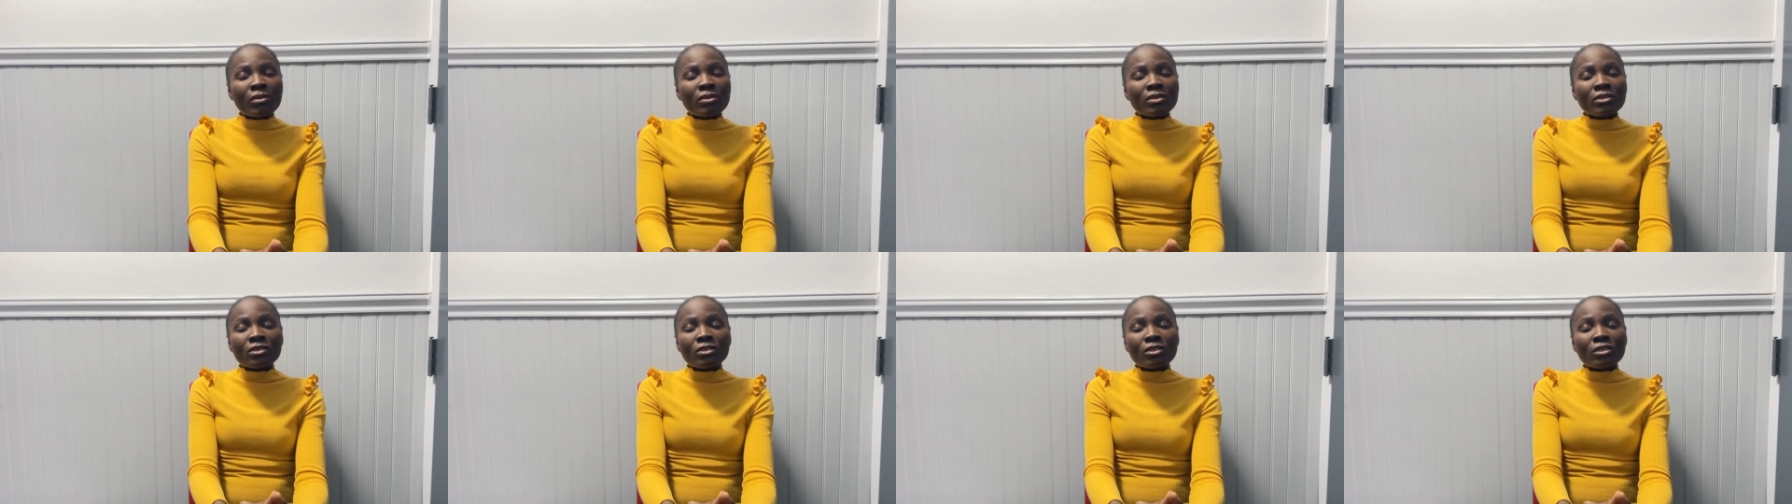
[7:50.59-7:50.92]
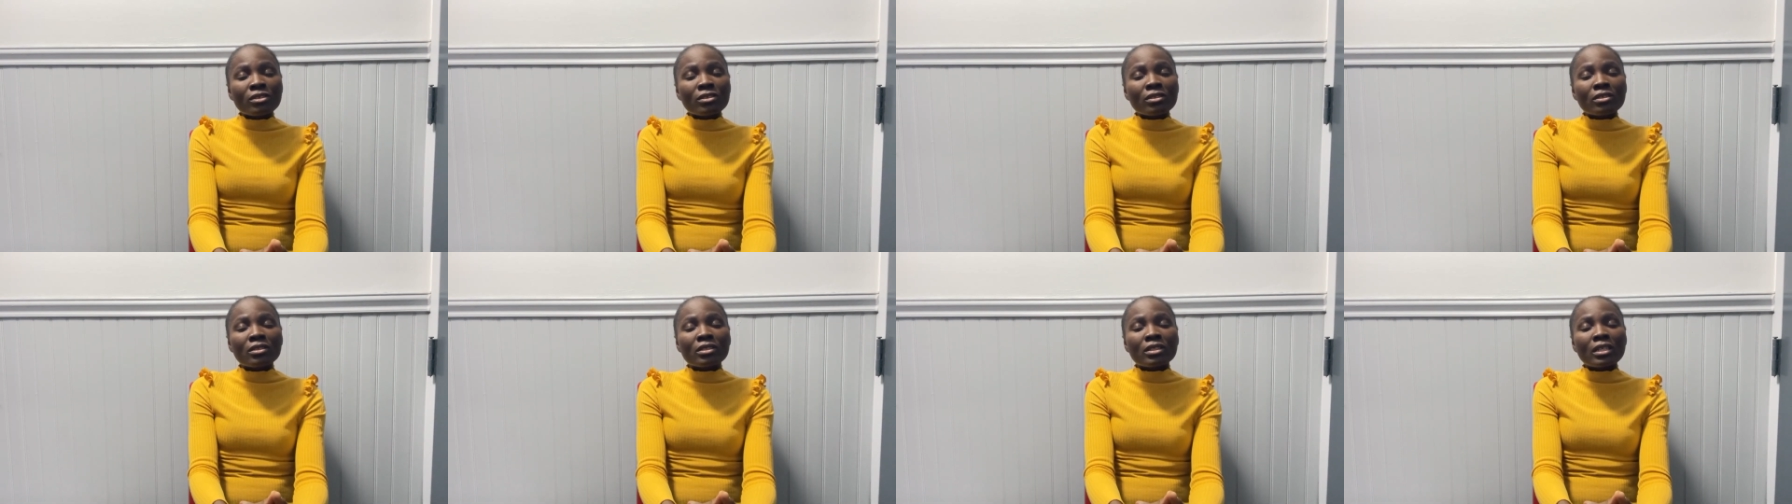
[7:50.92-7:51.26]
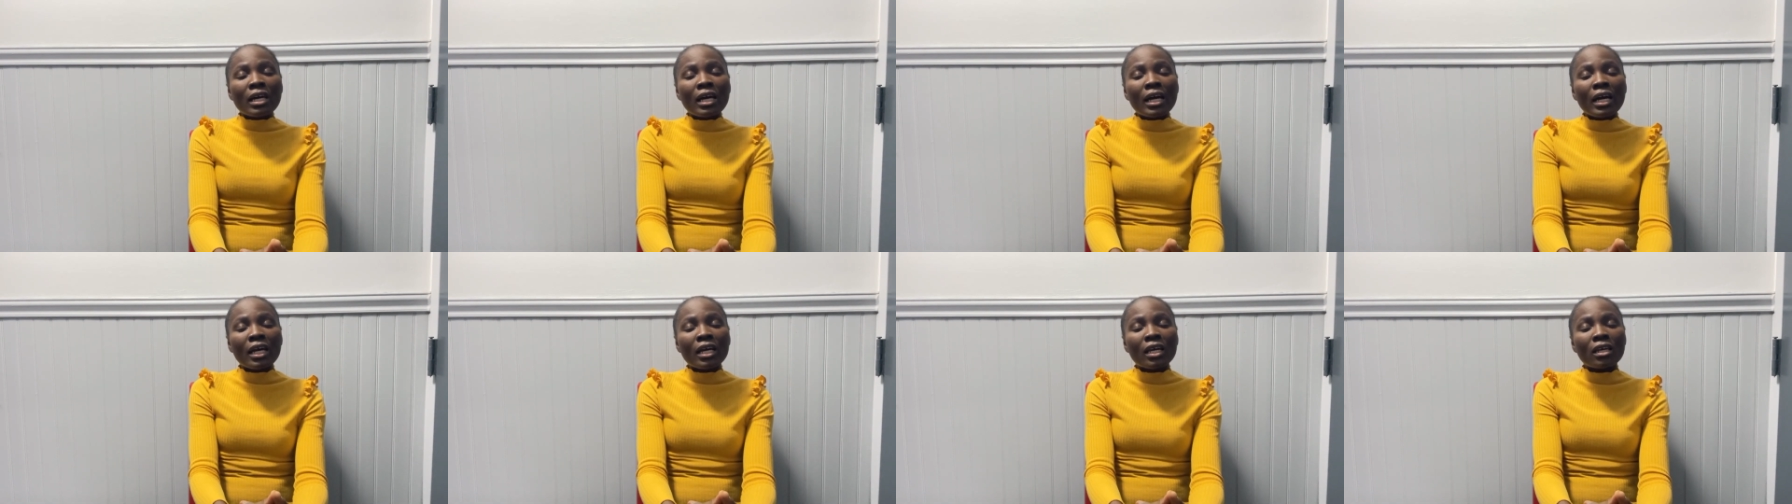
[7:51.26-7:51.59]
was just
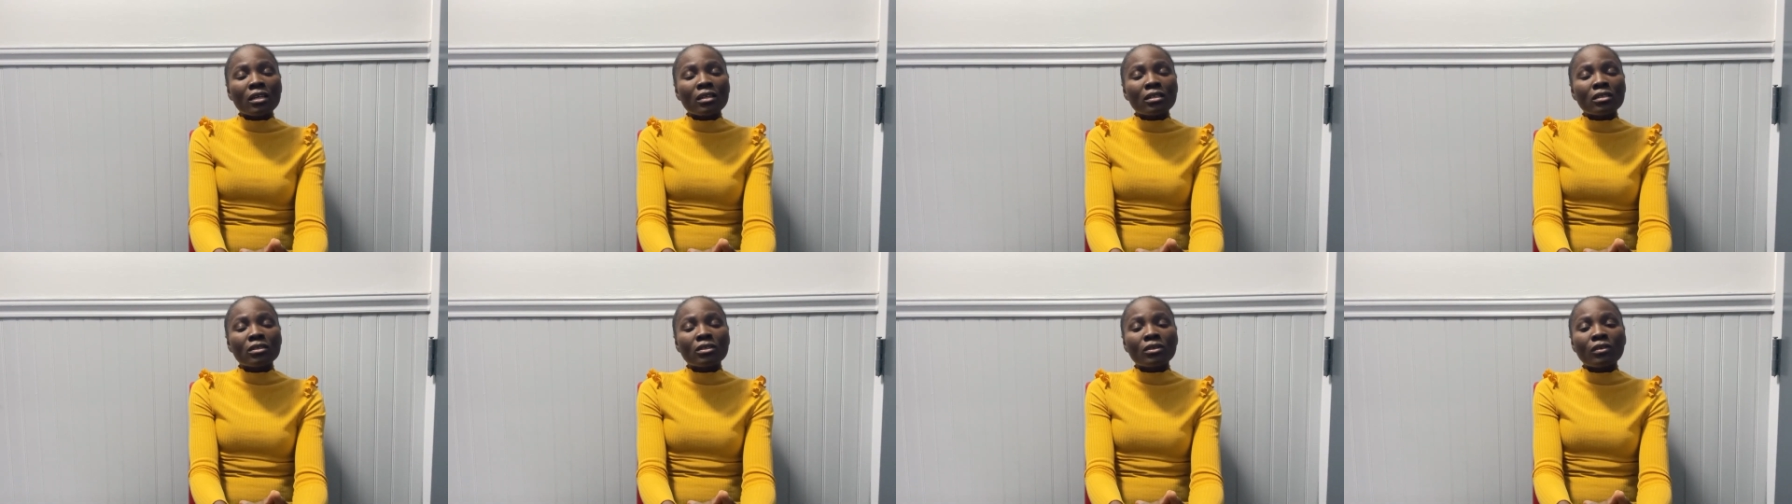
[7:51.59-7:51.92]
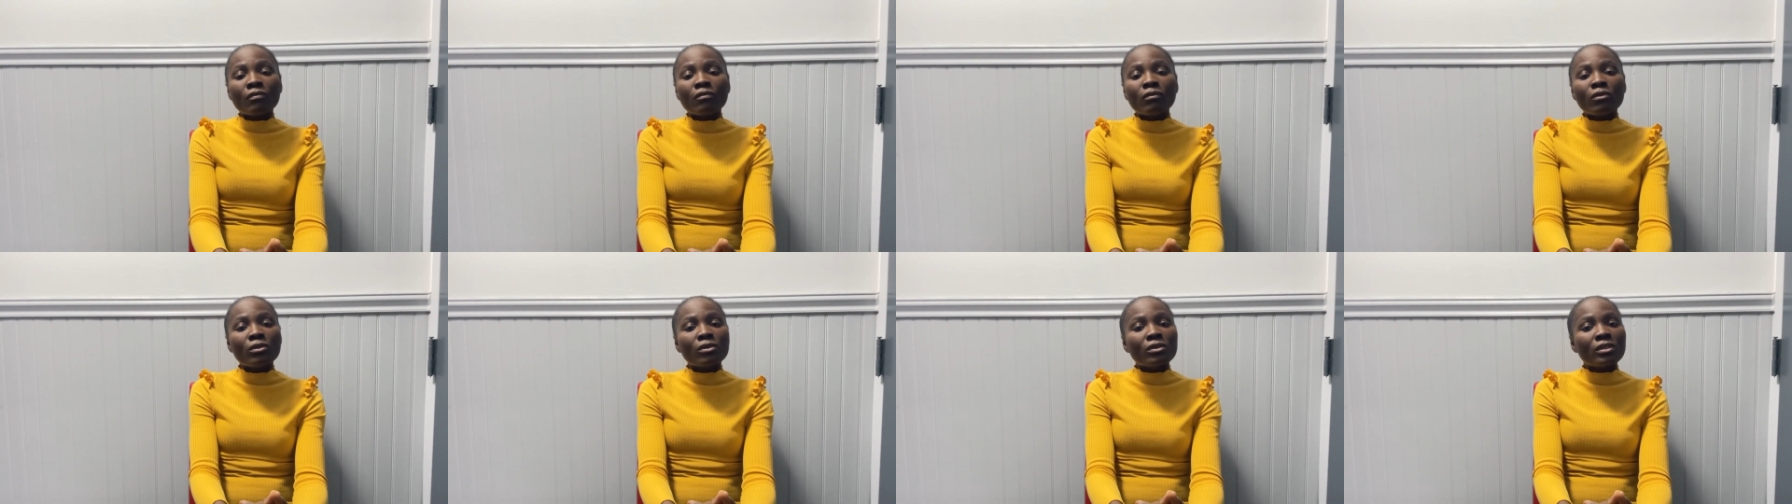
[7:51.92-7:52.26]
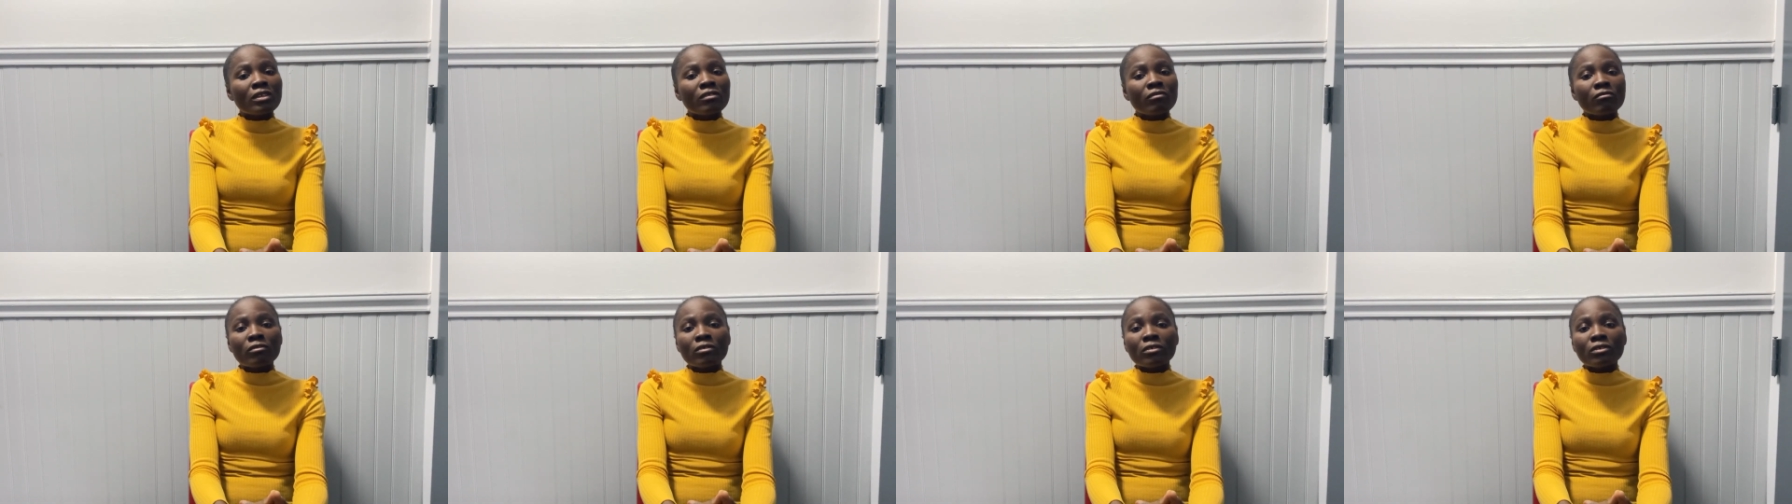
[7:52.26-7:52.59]
tired of
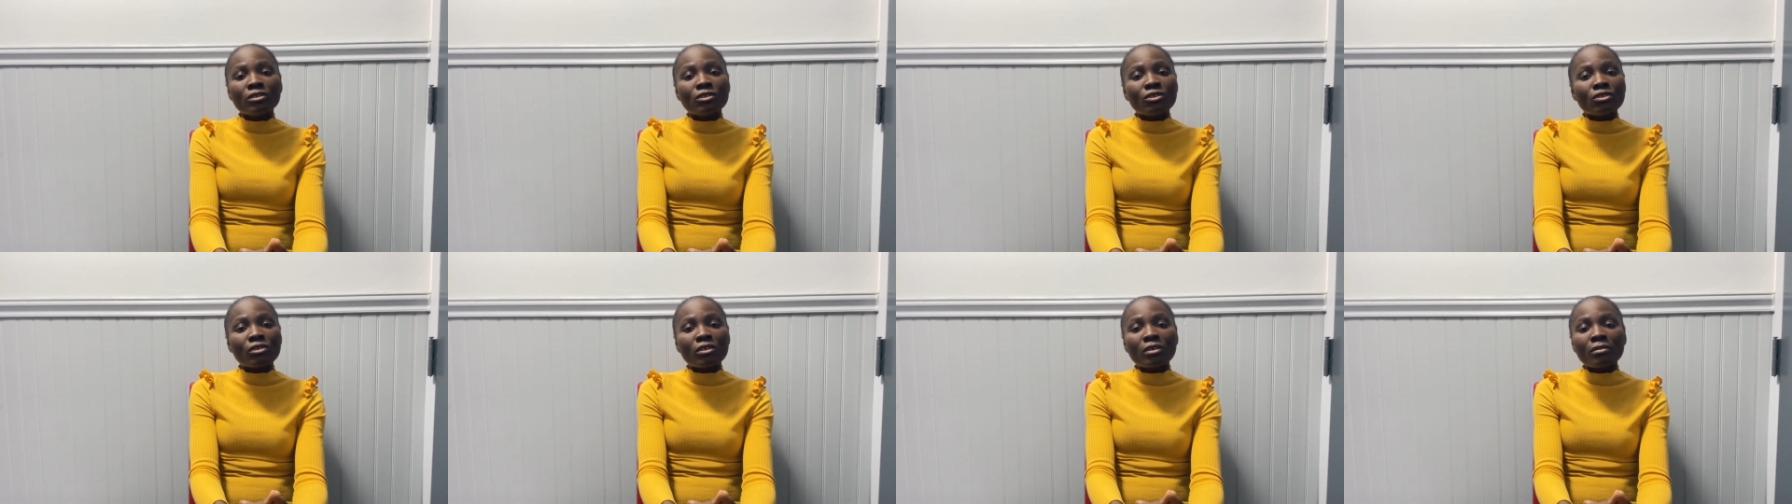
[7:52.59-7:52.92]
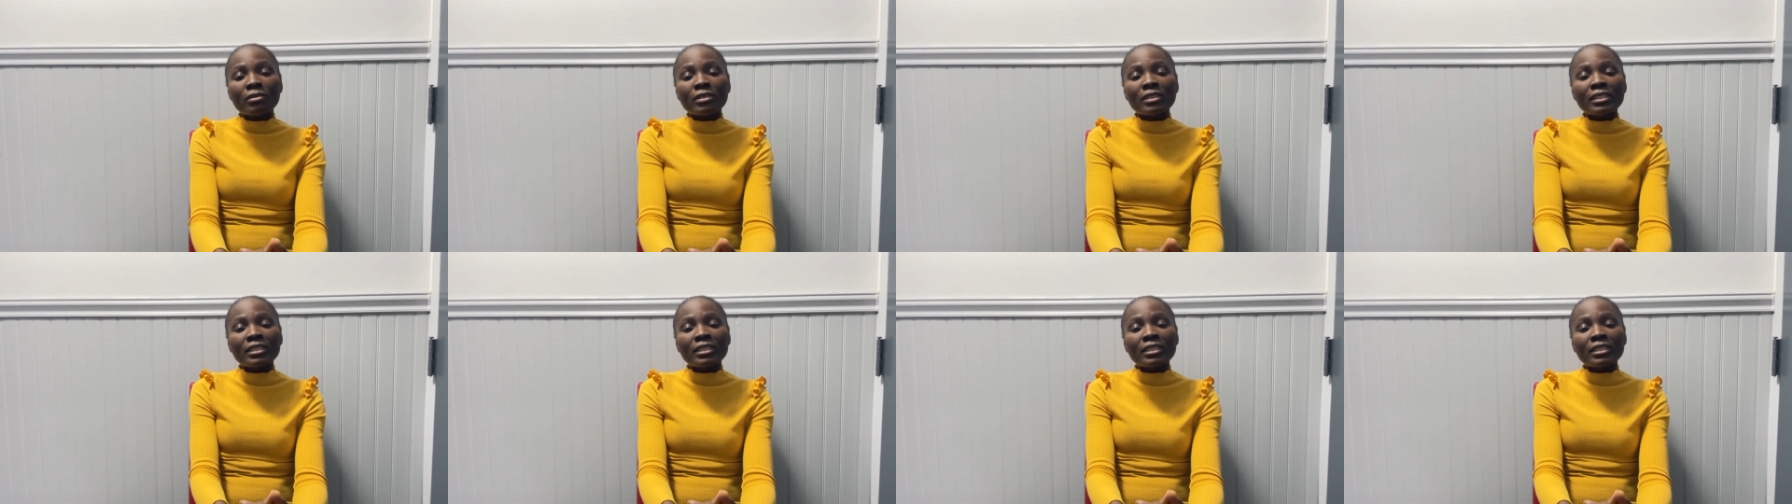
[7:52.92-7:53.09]
looking for a job,